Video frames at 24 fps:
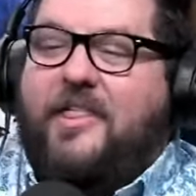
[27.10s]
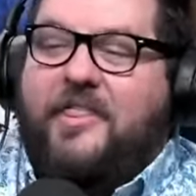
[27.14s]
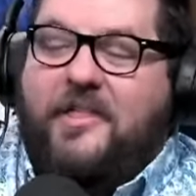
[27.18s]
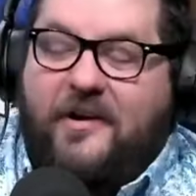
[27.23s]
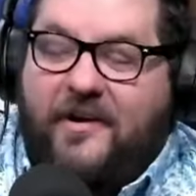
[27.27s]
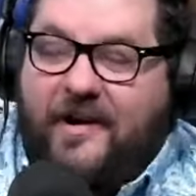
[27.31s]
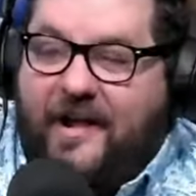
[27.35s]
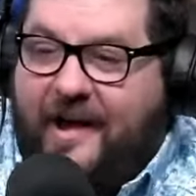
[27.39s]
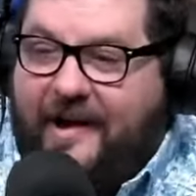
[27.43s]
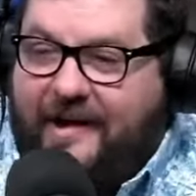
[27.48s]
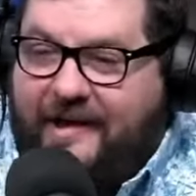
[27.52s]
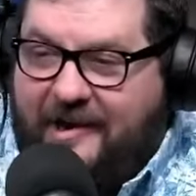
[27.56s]

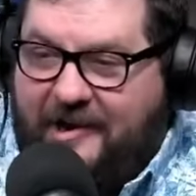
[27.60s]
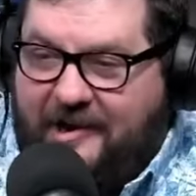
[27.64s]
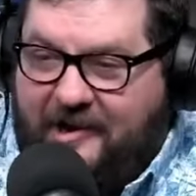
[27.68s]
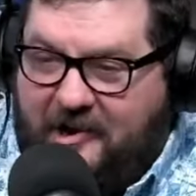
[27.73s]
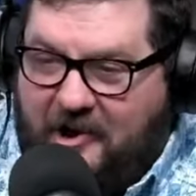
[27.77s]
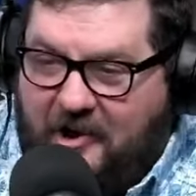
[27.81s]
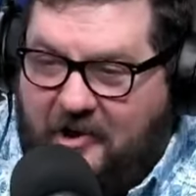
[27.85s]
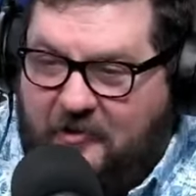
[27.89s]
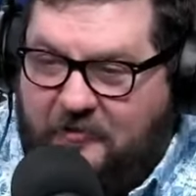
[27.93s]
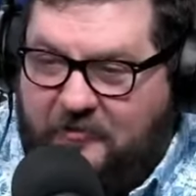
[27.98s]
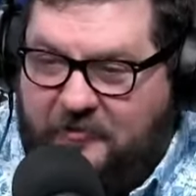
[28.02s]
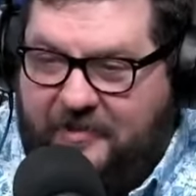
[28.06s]

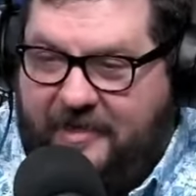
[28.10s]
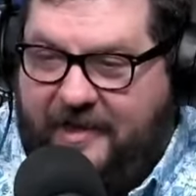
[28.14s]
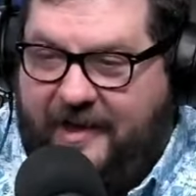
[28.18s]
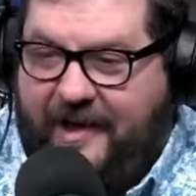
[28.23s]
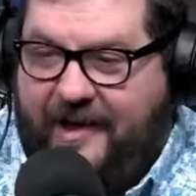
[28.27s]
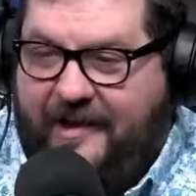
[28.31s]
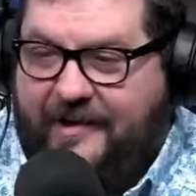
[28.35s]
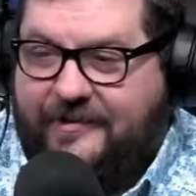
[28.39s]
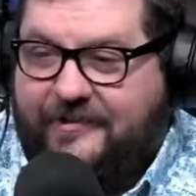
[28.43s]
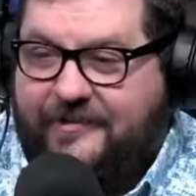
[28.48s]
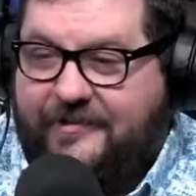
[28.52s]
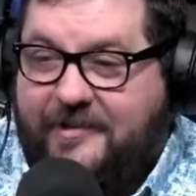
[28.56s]

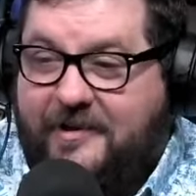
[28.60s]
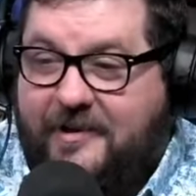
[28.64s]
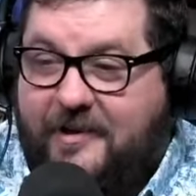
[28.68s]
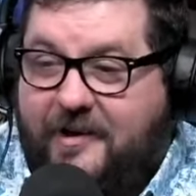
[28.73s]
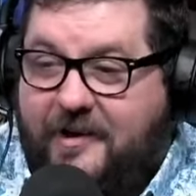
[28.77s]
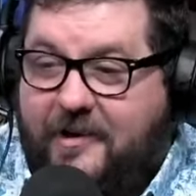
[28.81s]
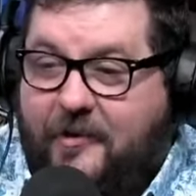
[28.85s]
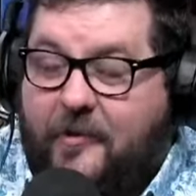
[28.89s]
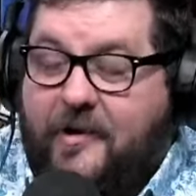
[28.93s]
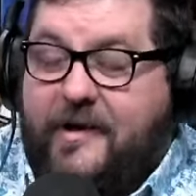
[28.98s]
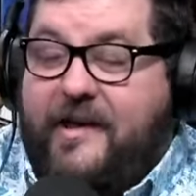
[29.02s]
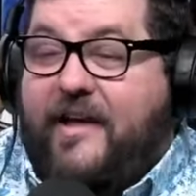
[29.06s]

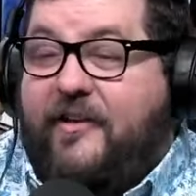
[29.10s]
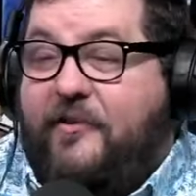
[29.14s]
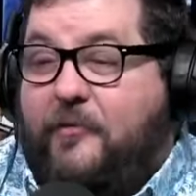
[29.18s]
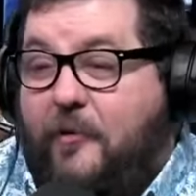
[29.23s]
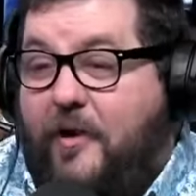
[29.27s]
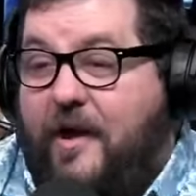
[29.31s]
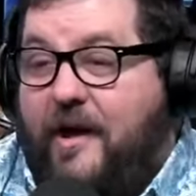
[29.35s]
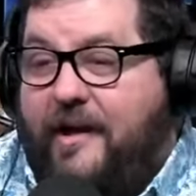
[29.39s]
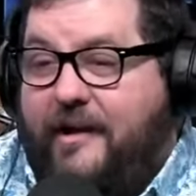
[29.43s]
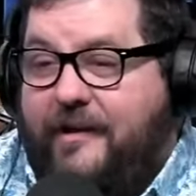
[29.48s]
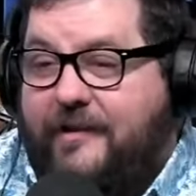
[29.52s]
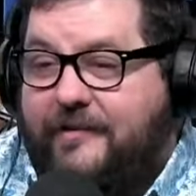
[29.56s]
Well, guess
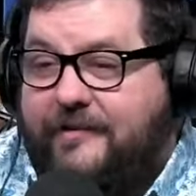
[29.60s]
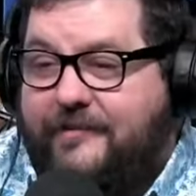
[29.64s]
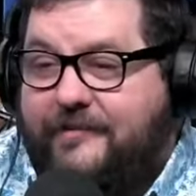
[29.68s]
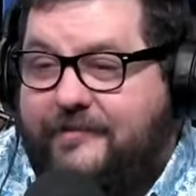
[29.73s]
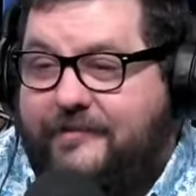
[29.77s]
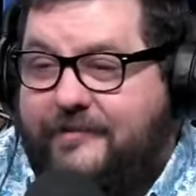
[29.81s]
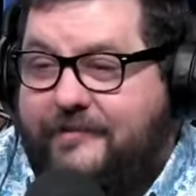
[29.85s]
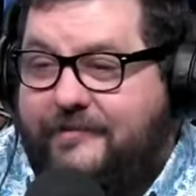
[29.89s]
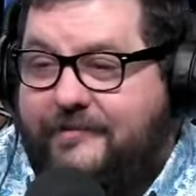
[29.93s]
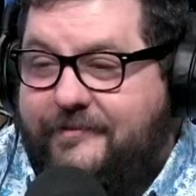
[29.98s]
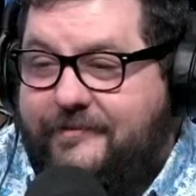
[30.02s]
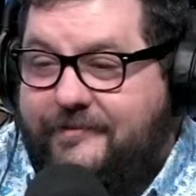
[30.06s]
what?
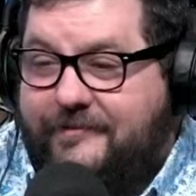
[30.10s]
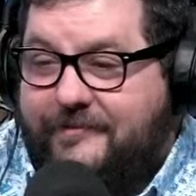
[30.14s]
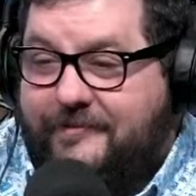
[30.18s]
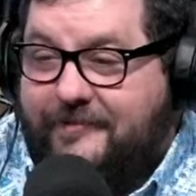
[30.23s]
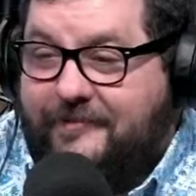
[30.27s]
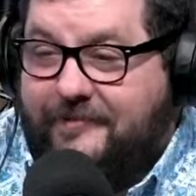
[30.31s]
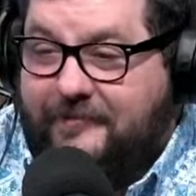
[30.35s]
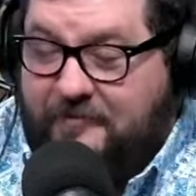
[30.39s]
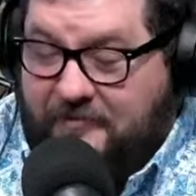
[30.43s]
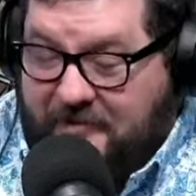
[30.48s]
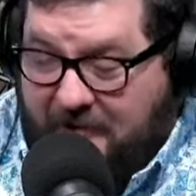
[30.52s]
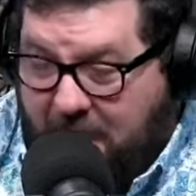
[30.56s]

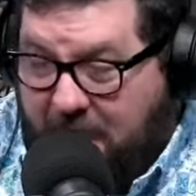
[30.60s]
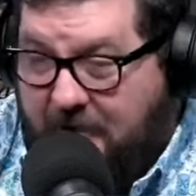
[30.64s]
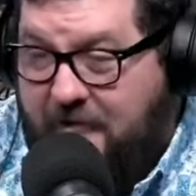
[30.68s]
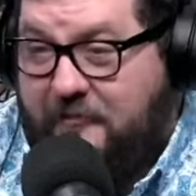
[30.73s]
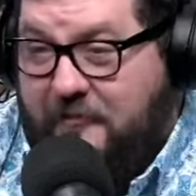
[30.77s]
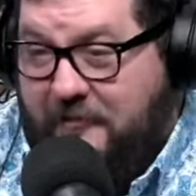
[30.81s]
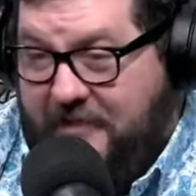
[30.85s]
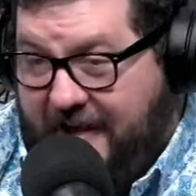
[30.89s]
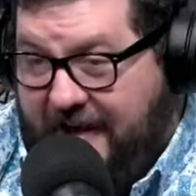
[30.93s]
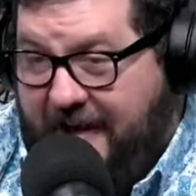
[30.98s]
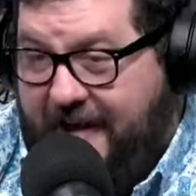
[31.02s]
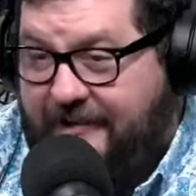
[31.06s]
They
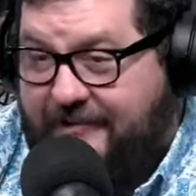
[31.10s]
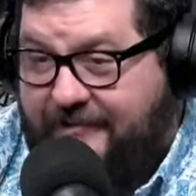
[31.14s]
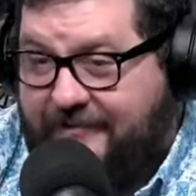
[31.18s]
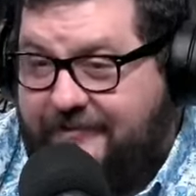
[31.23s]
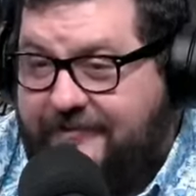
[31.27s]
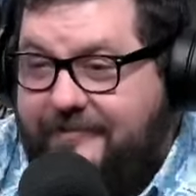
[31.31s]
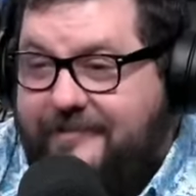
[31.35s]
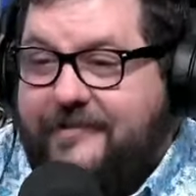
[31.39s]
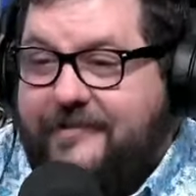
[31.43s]
went for that.